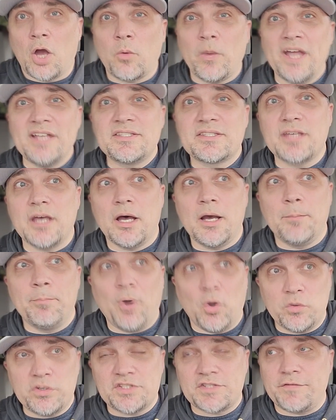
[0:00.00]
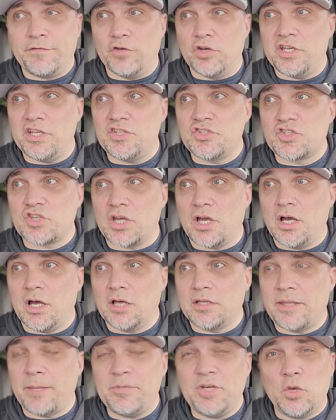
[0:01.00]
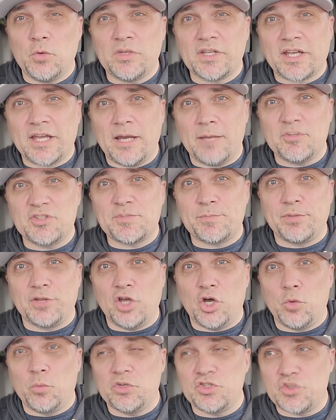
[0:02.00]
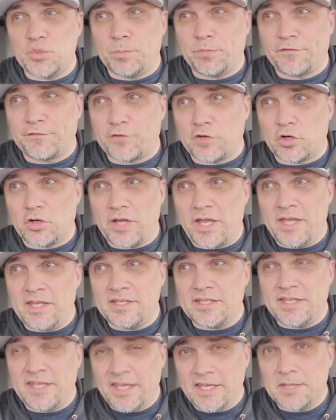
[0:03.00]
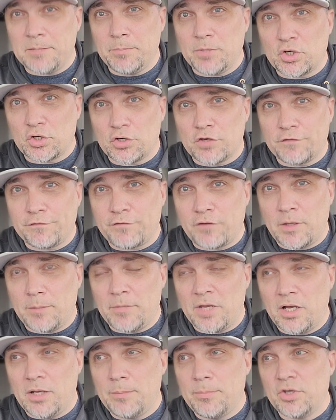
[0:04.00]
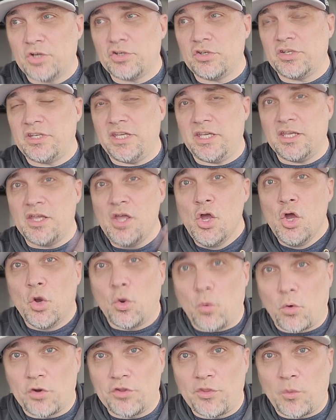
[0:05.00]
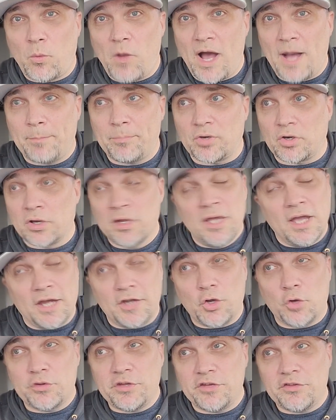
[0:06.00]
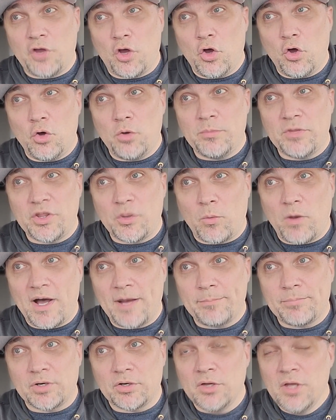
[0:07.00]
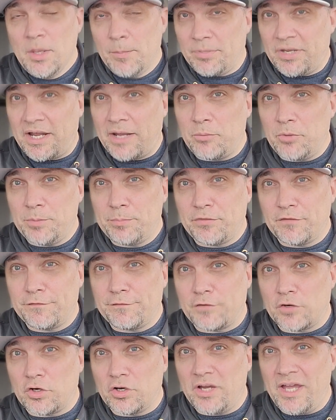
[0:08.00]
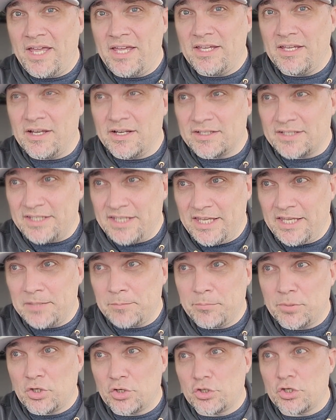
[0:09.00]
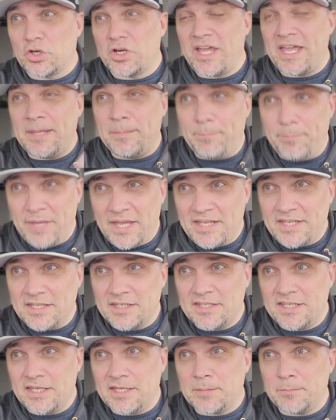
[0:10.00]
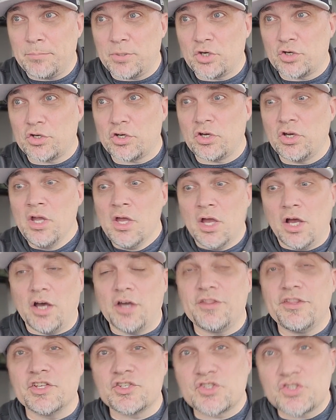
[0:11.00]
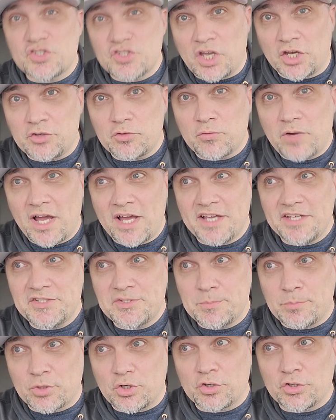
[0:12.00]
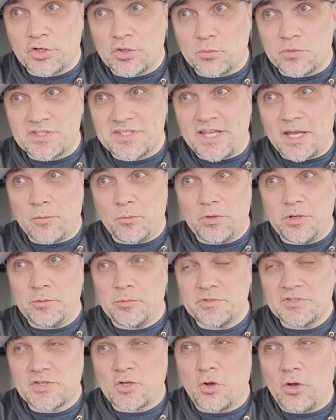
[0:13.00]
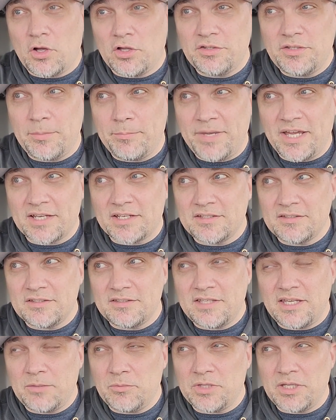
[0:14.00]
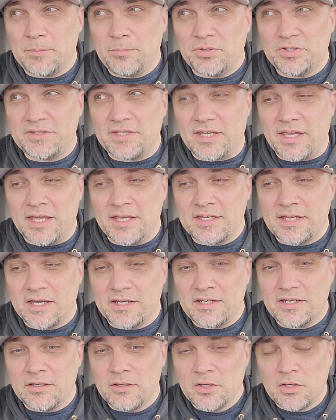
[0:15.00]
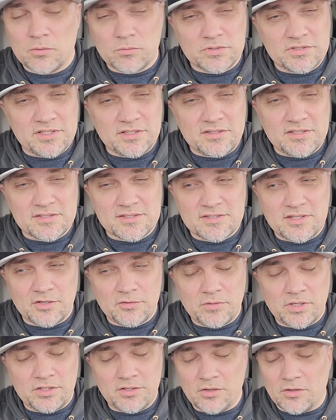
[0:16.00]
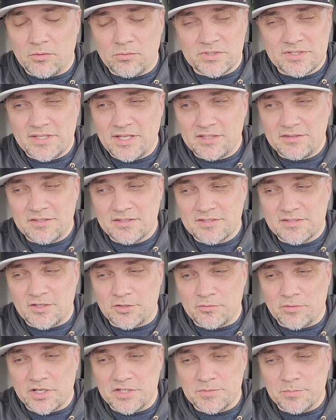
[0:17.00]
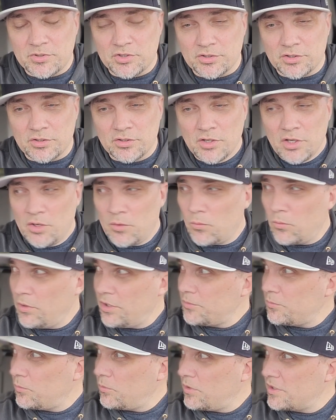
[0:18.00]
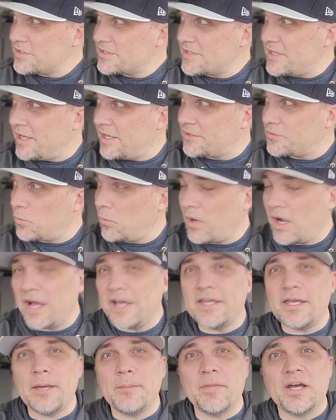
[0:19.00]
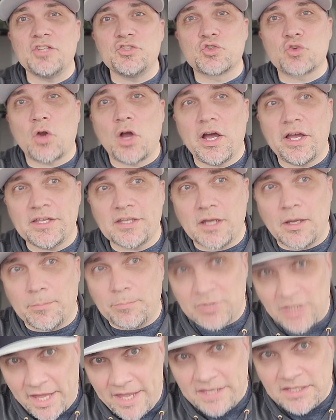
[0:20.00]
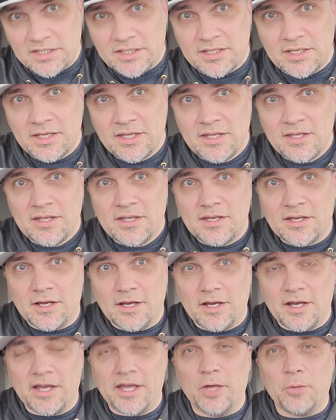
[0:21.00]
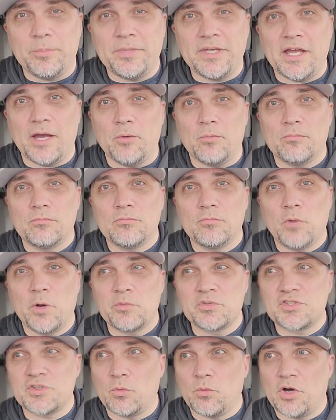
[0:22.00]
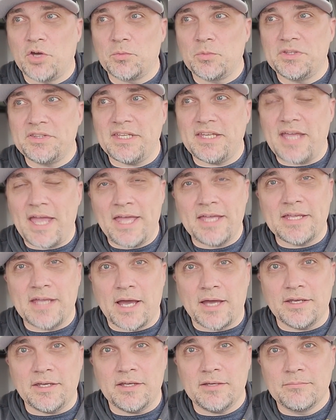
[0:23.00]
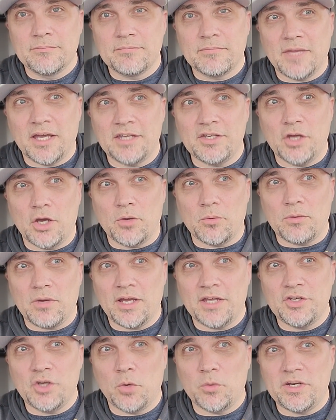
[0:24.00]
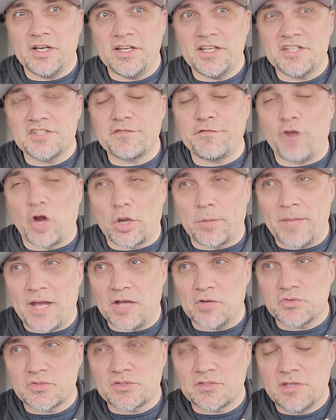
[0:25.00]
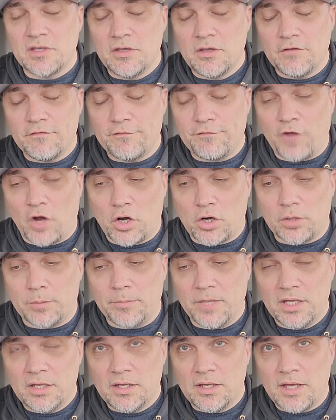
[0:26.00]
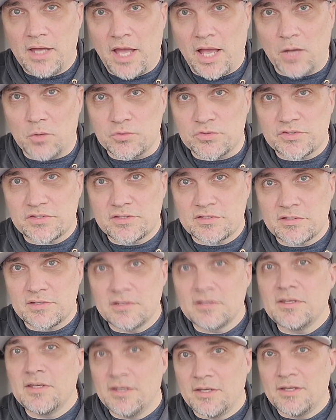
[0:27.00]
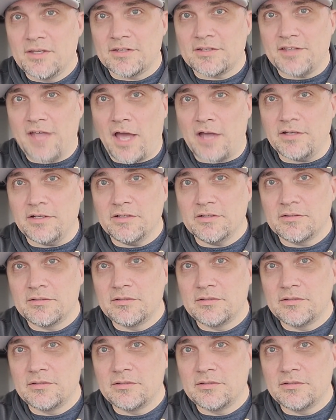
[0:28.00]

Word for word: All right, bonus footage. Let me know in the comments below, would you prefer a King burger from Burger King or the Whopper? I know they're the home of the Whopper, but I would prefer a King burger, a Bacon King burger, the Sunrise burger. Was that what it was called back in the day when they put the egg on it? Was it the Sunrise? No, it was not the Sunrise burger. What was that? Why am I drawing a blank? Help me out. What was the one with the egg on it? I know. I know what it is. Farmhouse. Farmhouse. Got it.